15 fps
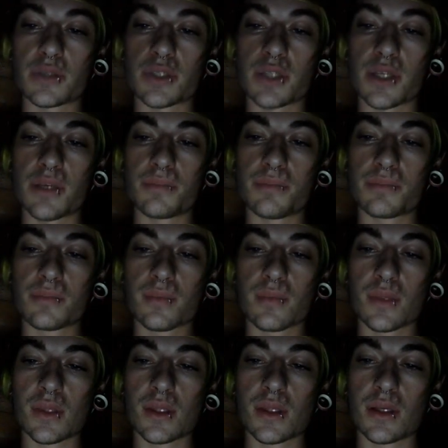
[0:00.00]

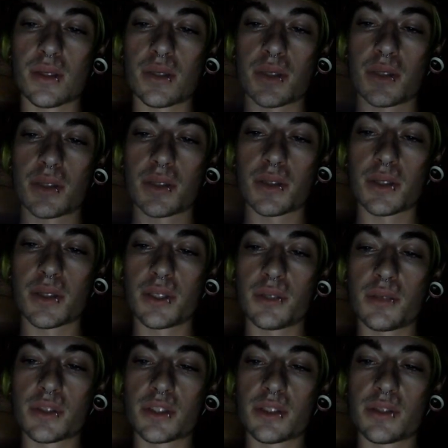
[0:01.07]
Are you
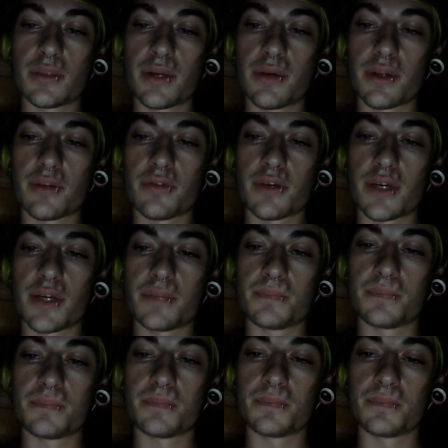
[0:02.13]
watching the Mayweather fight?
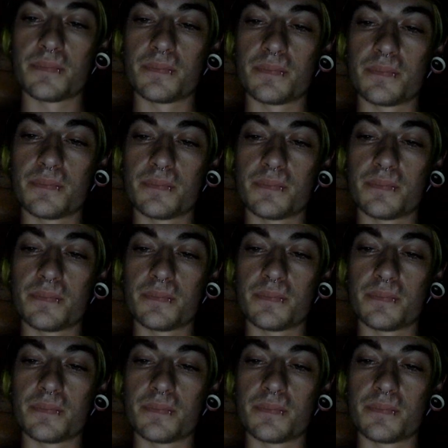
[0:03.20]
I probably will,
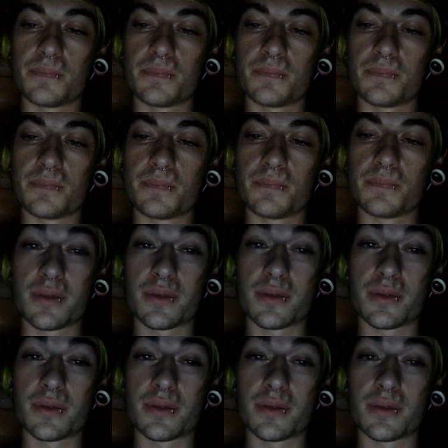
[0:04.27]
yeah. Probably
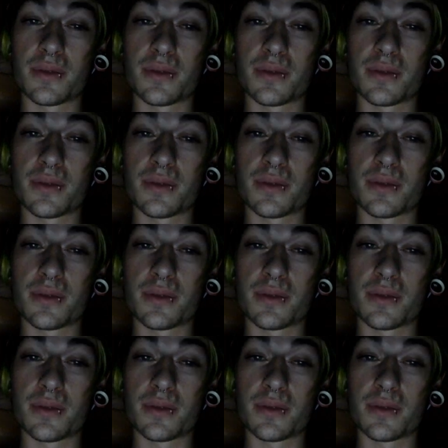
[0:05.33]
will.
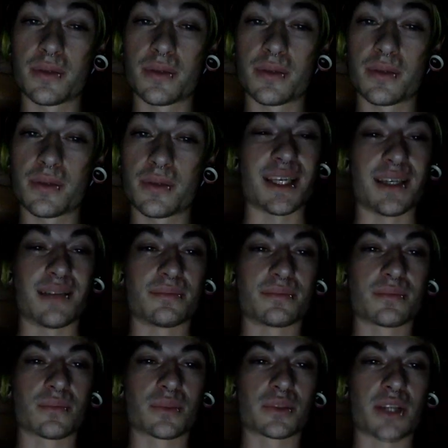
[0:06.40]
What time is it?
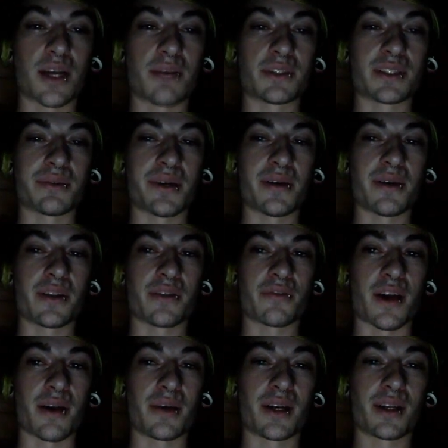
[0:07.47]
What time is the Mayweather fight?
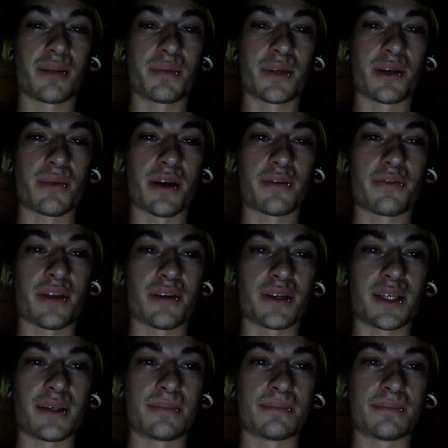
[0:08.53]
Am I going to be on my
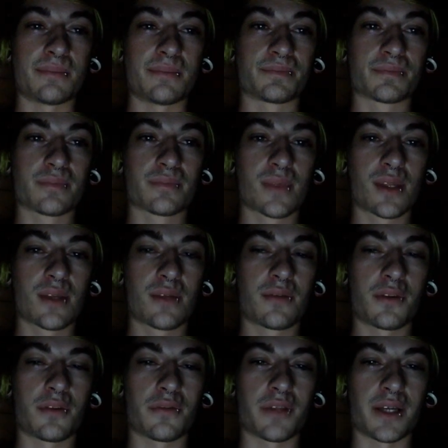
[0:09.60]
ferry for the
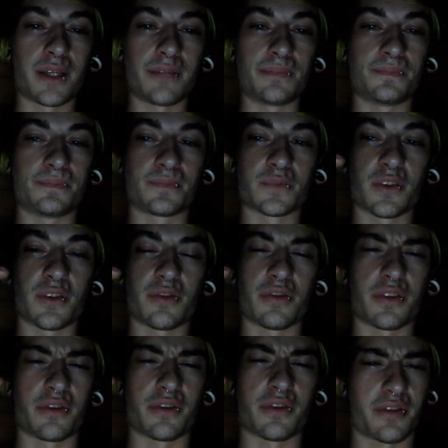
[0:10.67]
flight? For
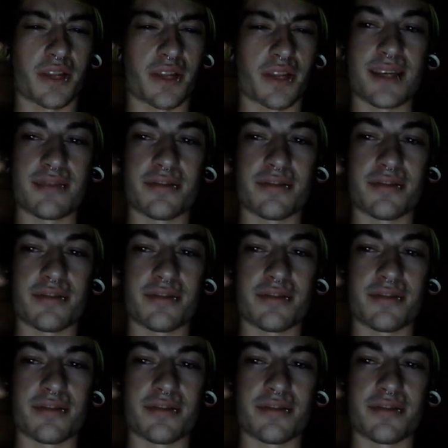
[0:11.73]
the flight?